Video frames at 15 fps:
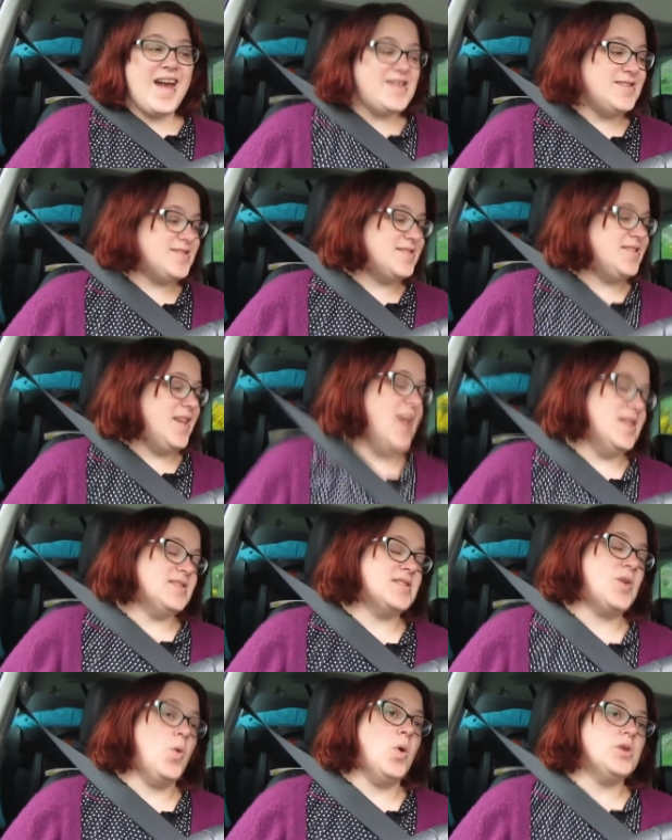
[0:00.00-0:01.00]
guys,
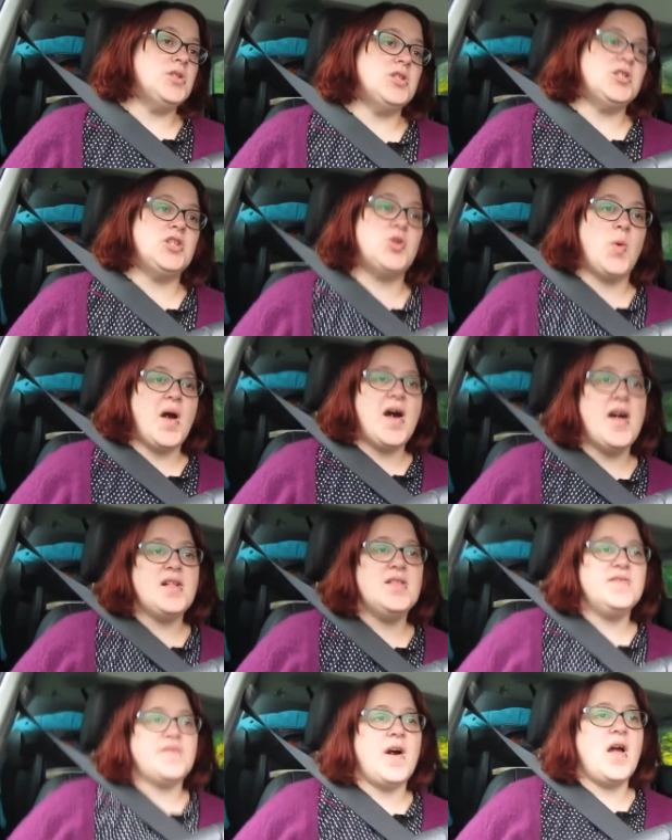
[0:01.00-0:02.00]
it's
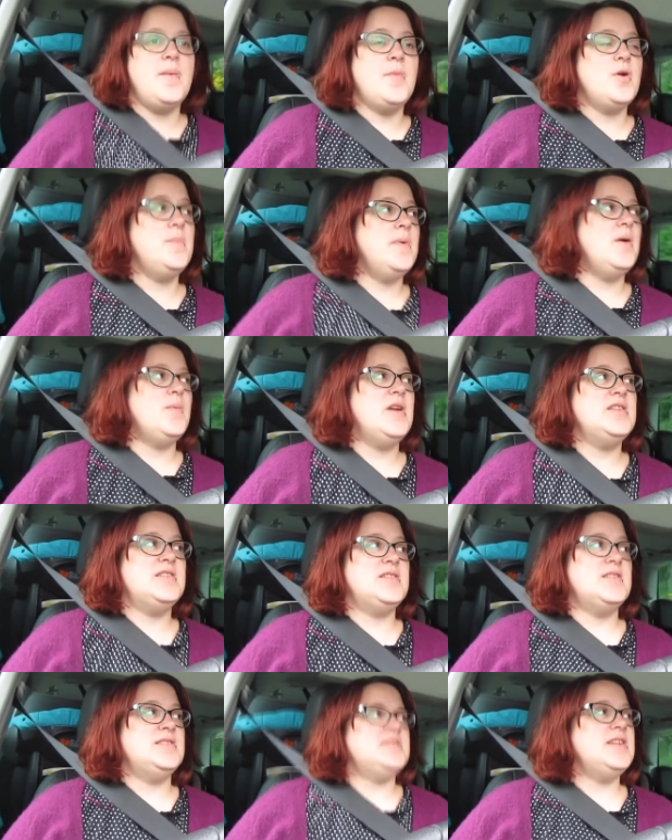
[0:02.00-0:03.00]
11:45. I'm on my way
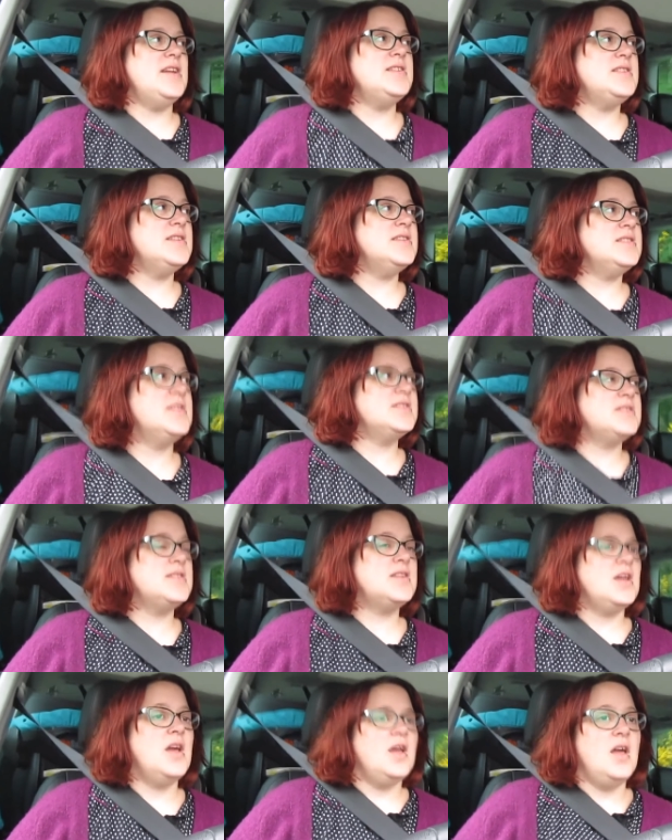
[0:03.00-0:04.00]
to the
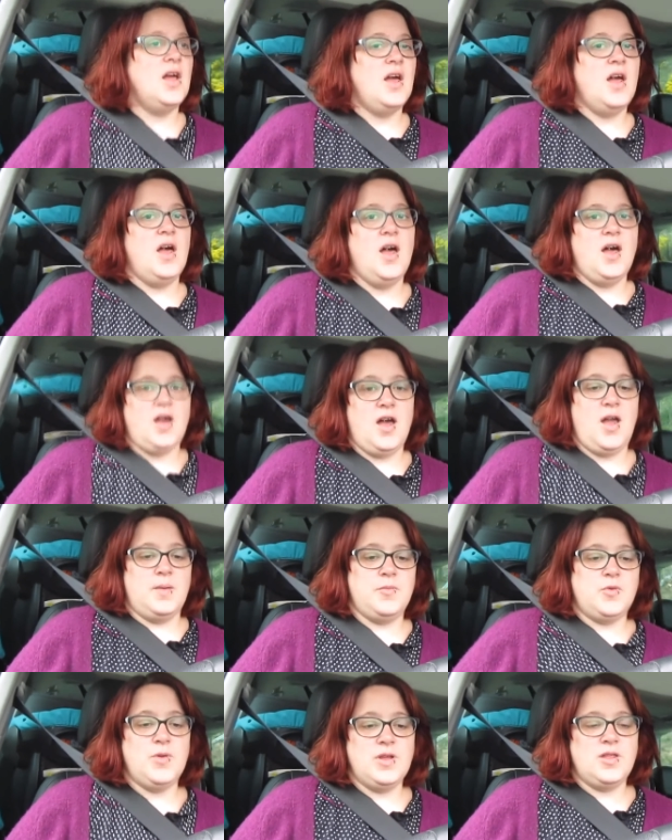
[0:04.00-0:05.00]
dentist.
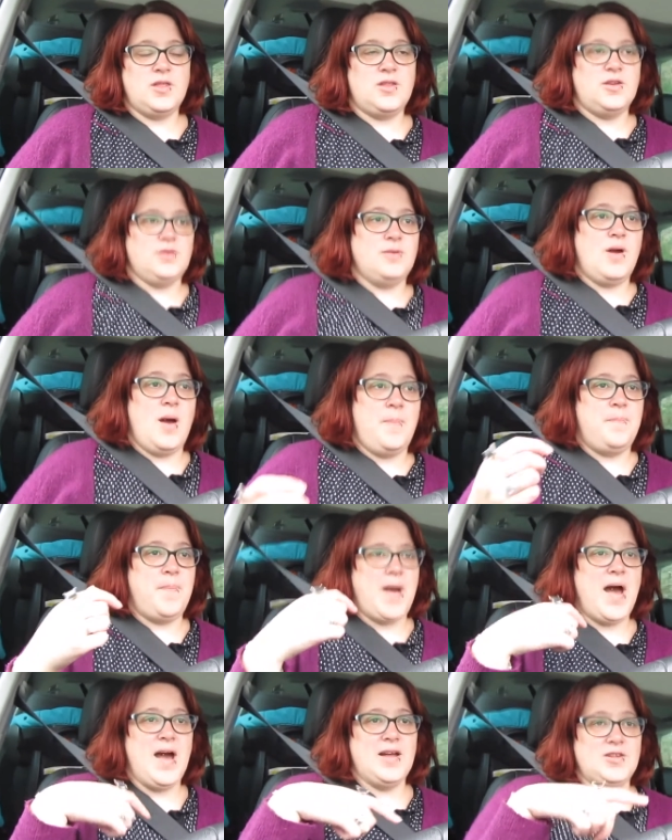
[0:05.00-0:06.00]
I'm going through a
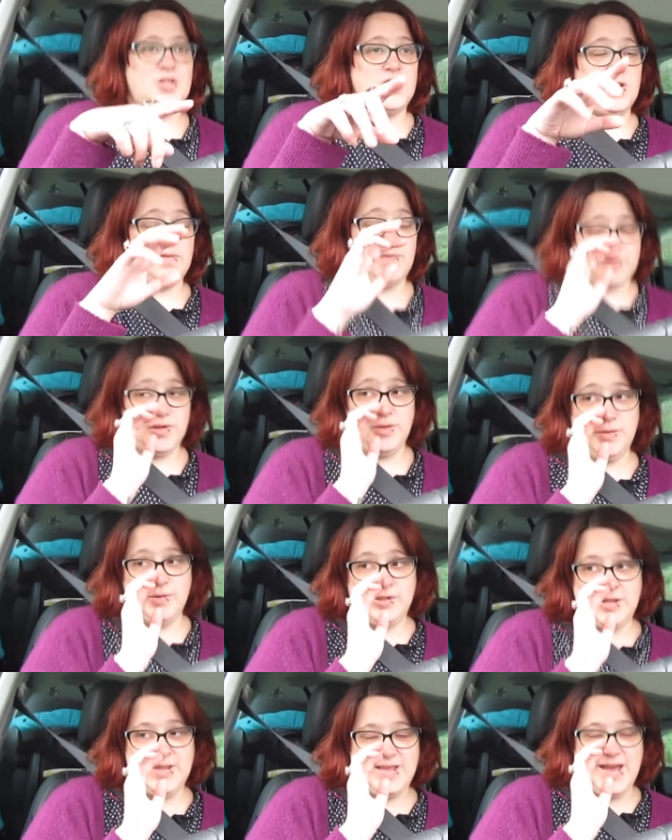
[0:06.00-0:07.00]
patch of
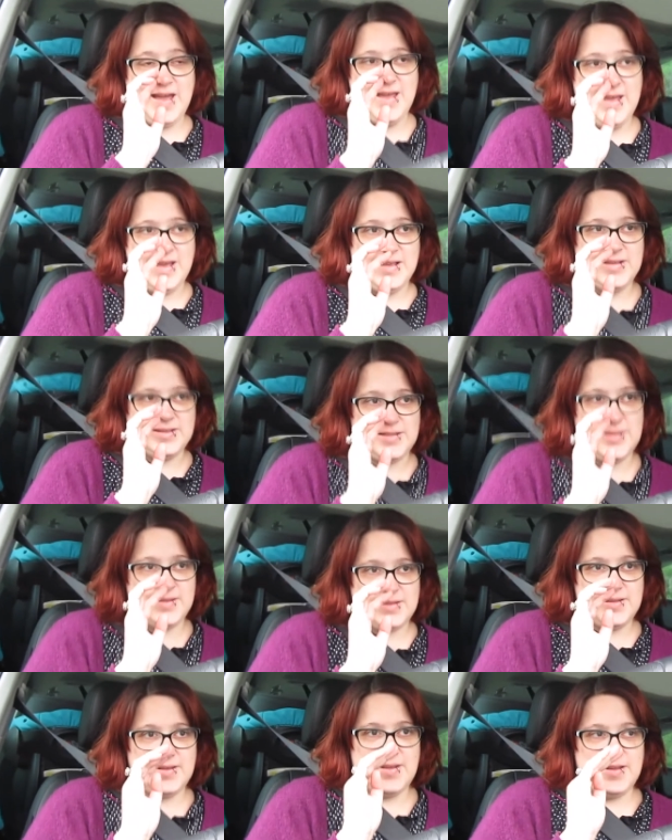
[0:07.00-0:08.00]
road that
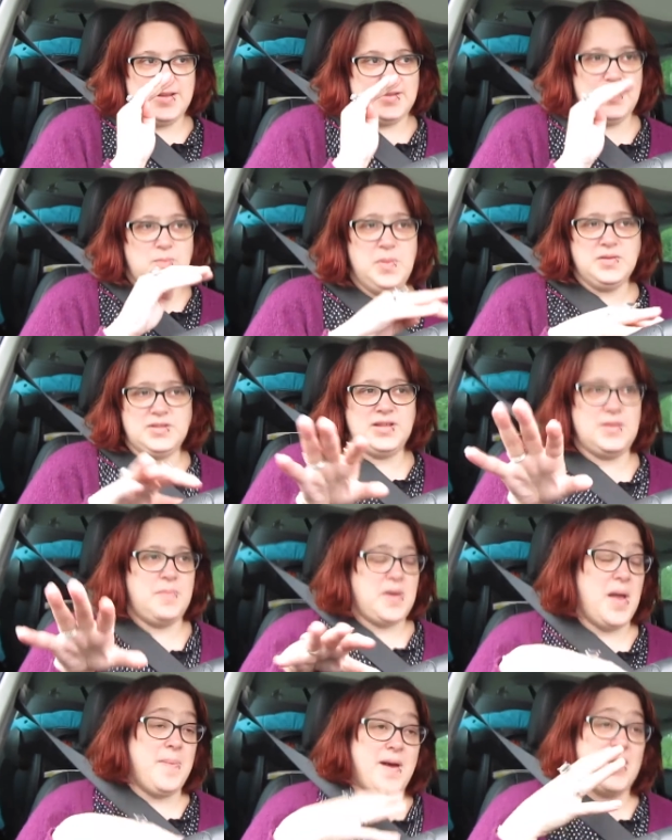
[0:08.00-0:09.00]
has, they're building a
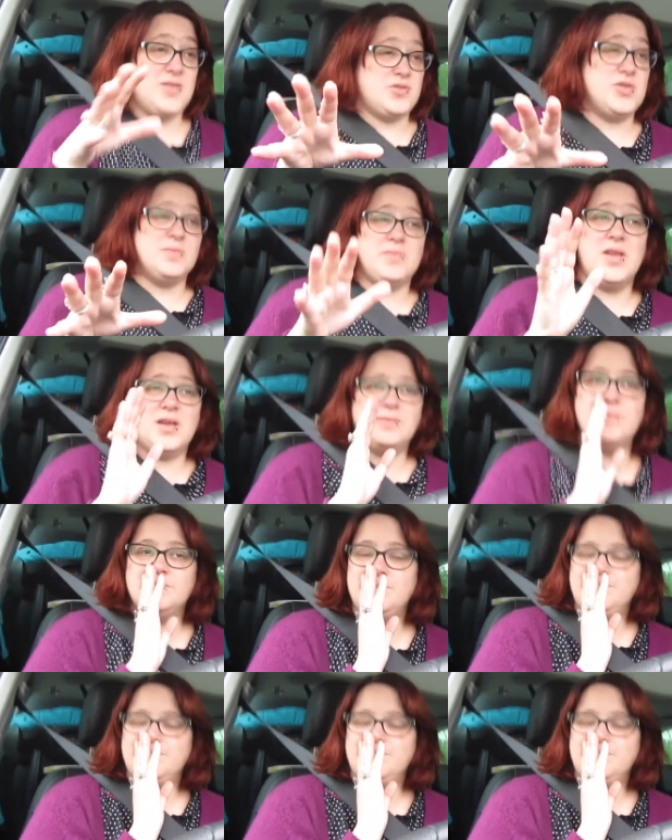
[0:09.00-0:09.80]
bypass or something,